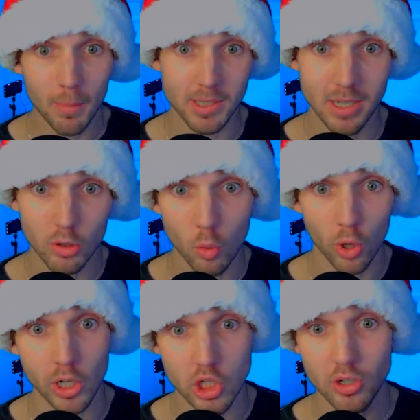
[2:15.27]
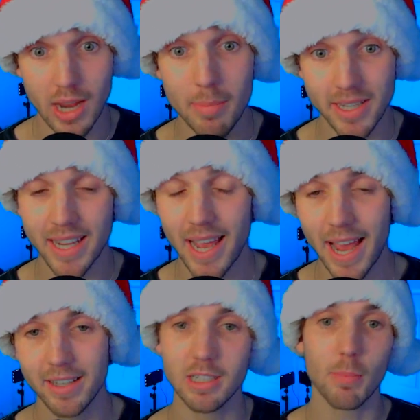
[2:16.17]
but still to work. It's your time to get
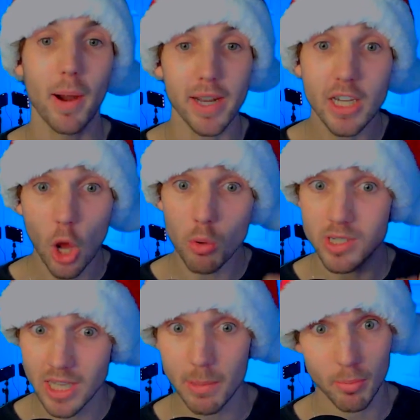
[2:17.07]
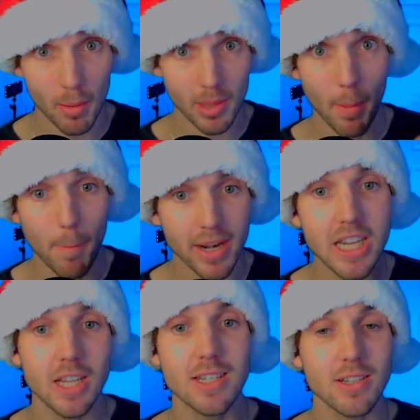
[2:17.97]
ahead, because money don't sleep. Remember that. Money
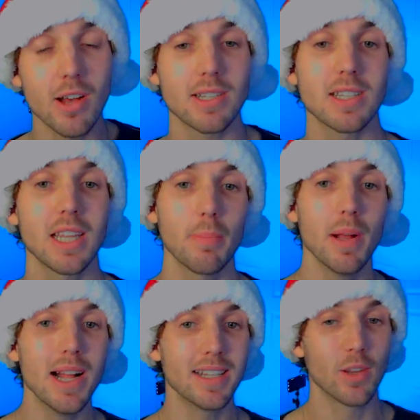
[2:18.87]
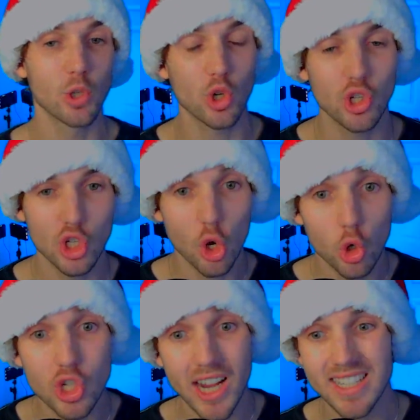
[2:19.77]
does not sleep. And so it's your
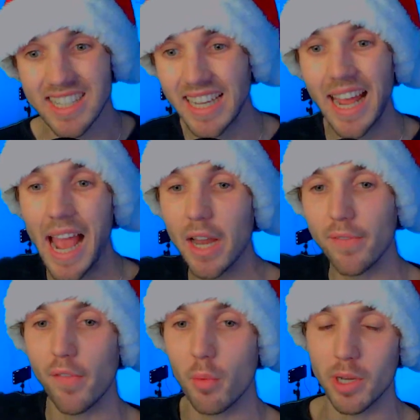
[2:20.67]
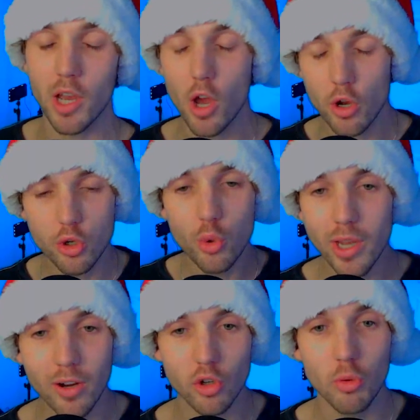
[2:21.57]
chance to get ahead of everybody. New
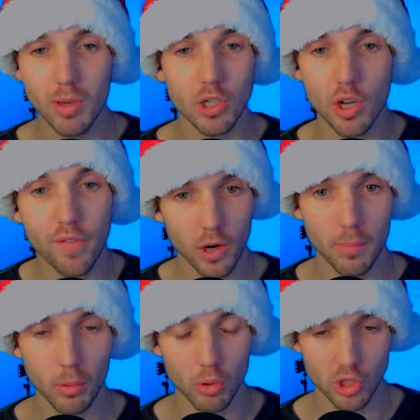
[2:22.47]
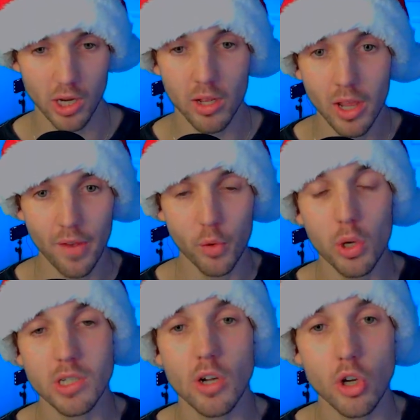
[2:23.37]
year, new me is just fucking bullshit. If you want
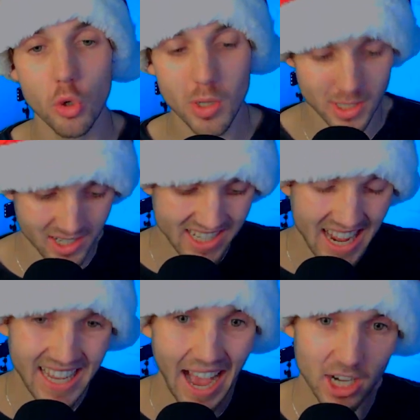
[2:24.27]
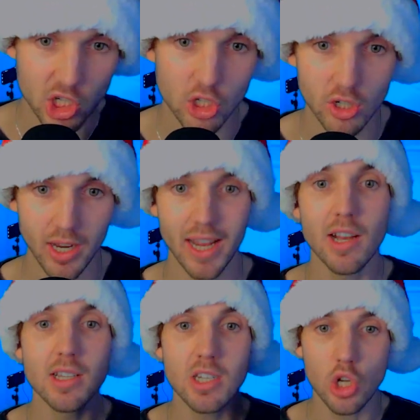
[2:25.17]
to start doing something, take action today.
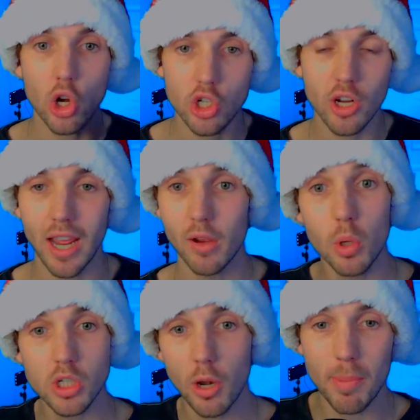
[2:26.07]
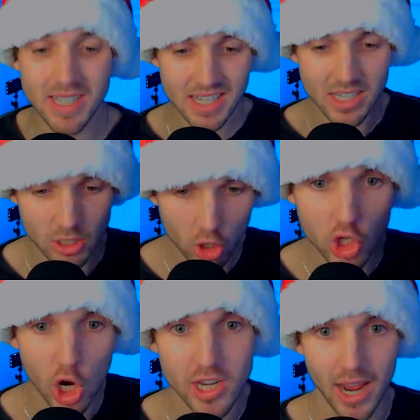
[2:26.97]
Start today. You want to start a business? Start
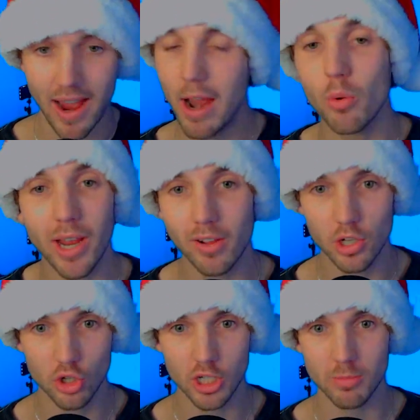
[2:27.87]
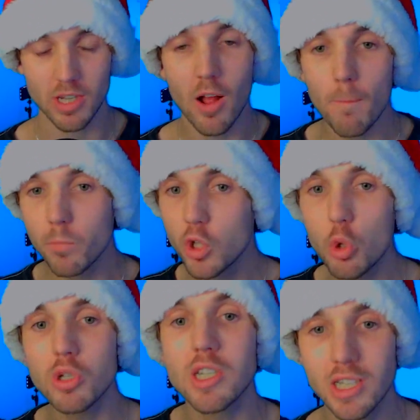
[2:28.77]
today. I don't care that it's Christmas.
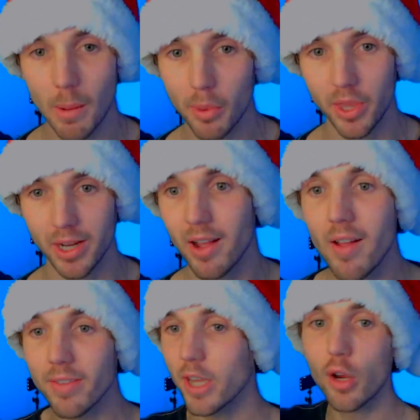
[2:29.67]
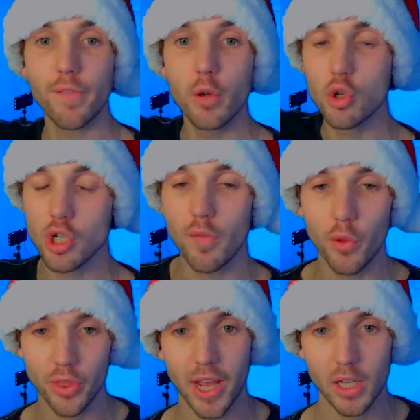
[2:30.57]
Do something that your future self will
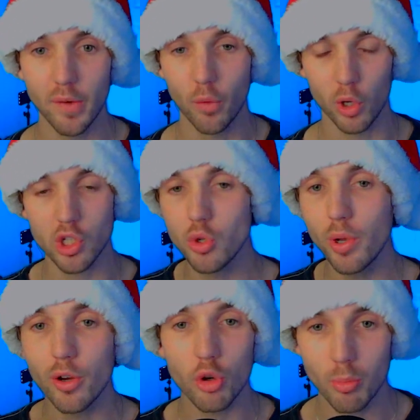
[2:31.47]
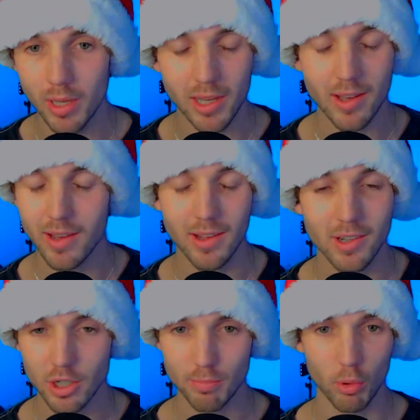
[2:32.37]
thank you for, because new year, new me,
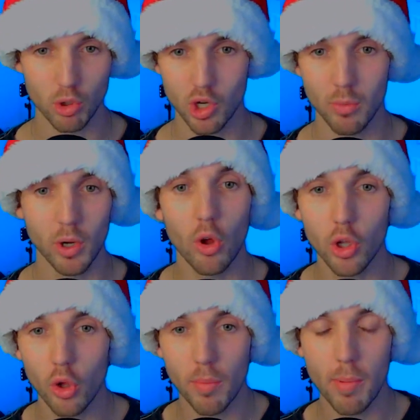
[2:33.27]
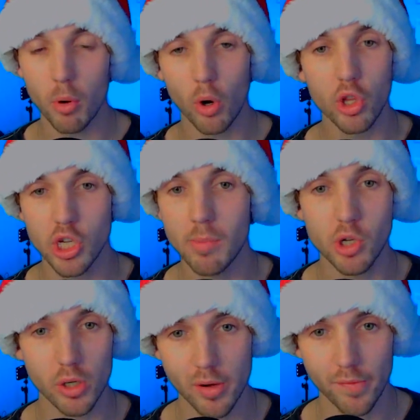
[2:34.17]
it's just bullshit. We all know that people who go to the gym
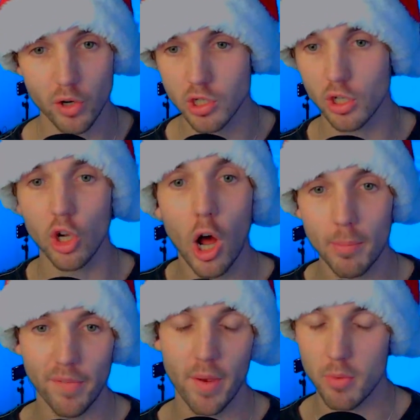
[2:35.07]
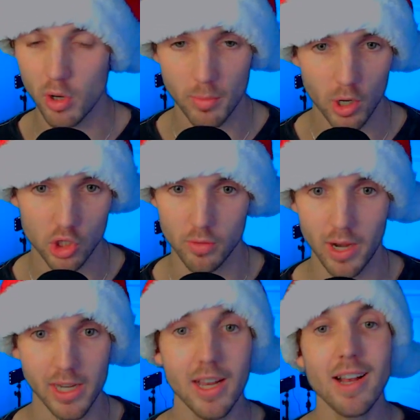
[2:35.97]
January first are gone by February, March,
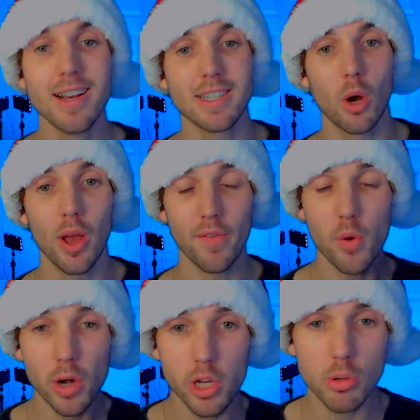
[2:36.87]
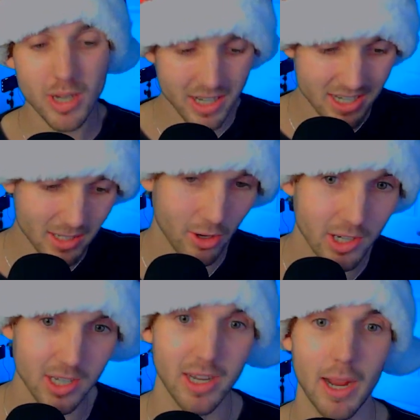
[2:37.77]
alrighty? So if you want to do something, start it
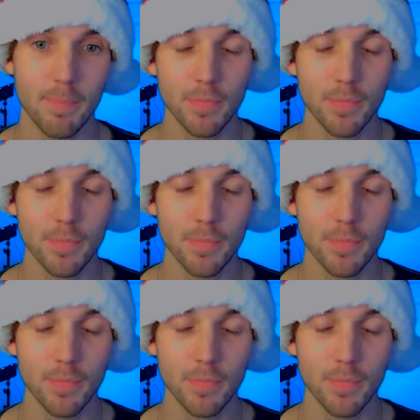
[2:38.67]
today.